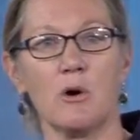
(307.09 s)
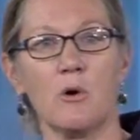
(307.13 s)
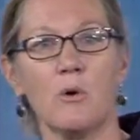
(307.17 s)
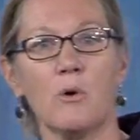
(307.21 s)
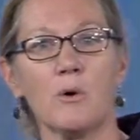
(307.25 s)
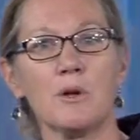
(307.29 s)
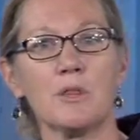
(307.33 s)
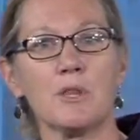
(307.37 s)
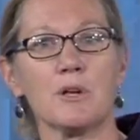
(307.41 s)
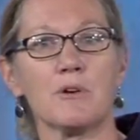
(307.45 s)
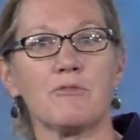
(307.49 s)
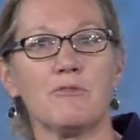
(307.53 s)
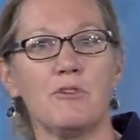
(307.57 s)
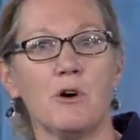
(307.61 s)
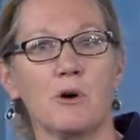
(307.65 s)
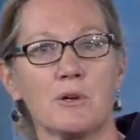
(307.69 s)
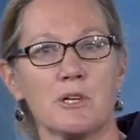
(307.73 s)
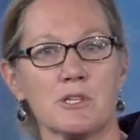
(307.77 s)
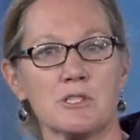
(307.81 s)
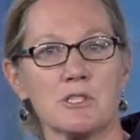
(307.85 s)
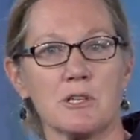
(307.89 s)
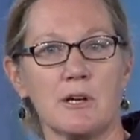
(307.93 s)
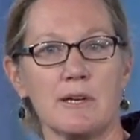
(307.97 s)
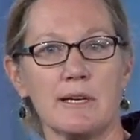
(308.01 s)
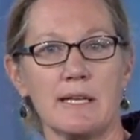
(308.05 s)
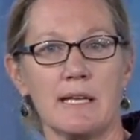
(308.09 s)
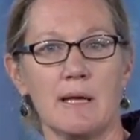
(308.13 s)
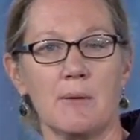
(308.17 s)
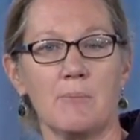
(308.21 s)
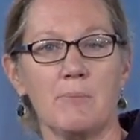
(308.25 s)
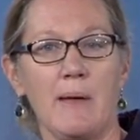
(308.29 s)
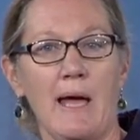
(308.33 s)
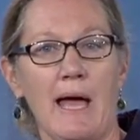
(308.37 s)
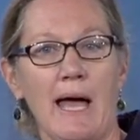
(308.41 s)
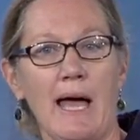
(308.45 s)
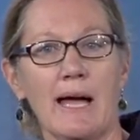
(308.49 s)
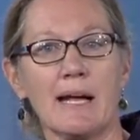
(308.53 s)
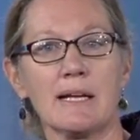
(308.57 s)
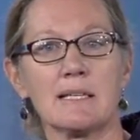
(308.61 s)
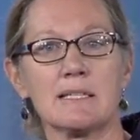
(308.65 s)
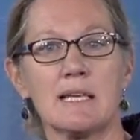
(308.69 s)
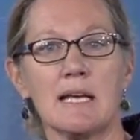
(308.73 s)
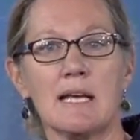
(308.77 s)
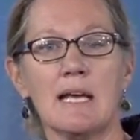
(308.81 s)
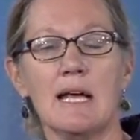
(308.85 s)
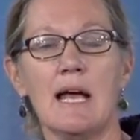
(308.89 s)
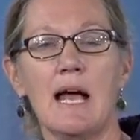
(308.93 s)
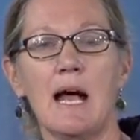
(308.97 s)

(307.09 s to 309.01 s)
or they're focused on impact.